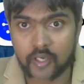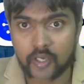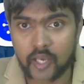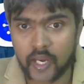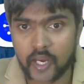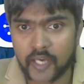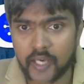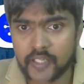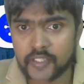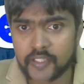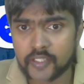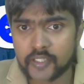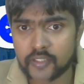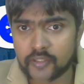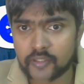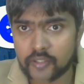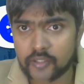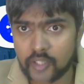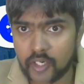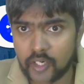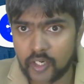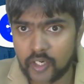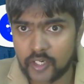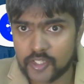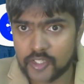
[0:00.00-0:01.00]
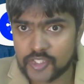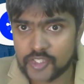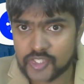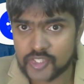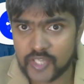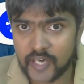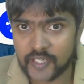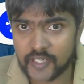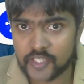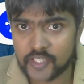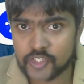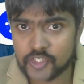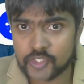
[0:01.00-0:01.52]
And
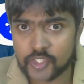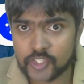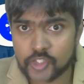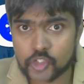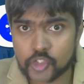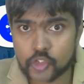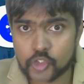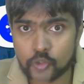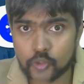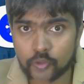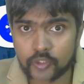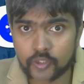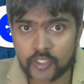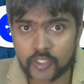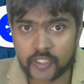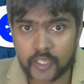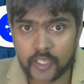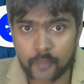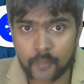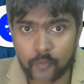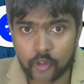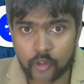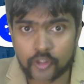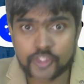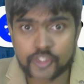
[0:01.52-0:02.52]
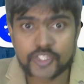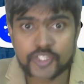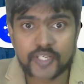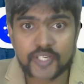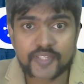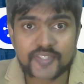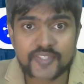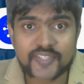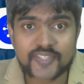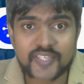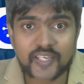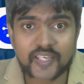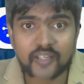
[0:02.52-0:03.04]
statistics show that among
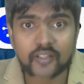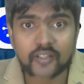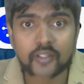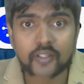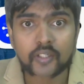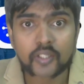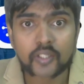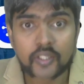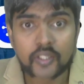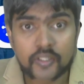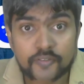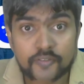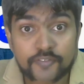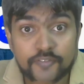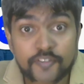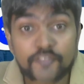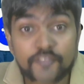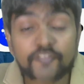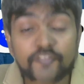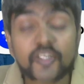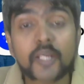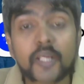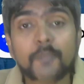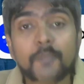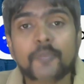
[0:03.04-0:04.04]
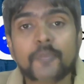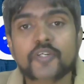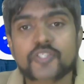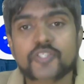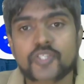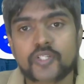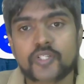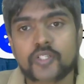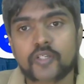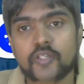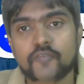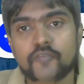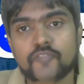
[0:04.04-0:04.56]
Gen Z,
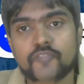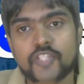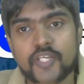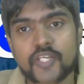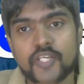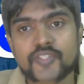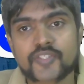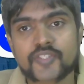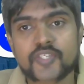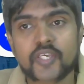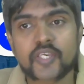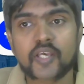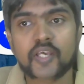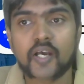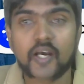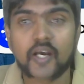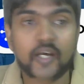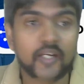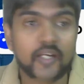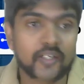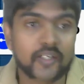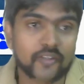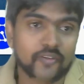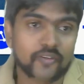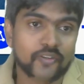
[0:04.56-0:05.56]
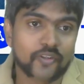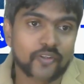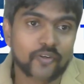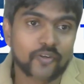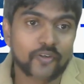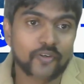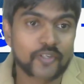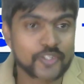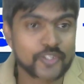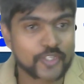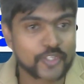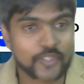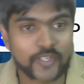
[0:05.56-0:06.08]
50% of Gen Z are,
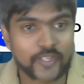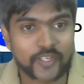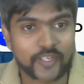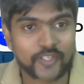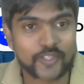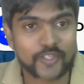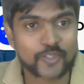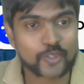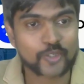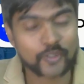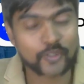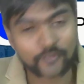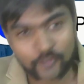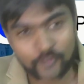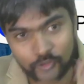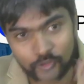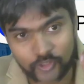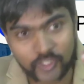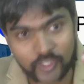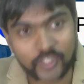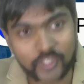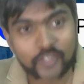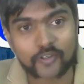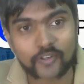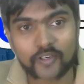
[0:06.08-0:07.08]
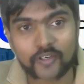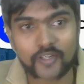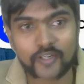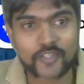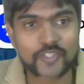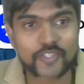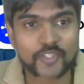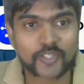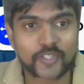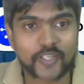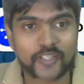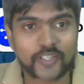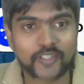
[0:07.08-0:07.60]
risk takers. So if you think you're a
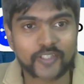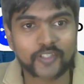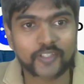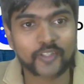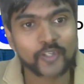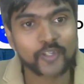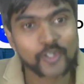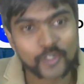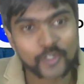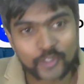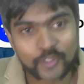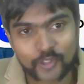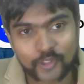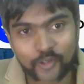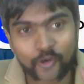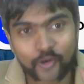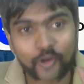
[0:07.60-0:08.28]
risk taker, you're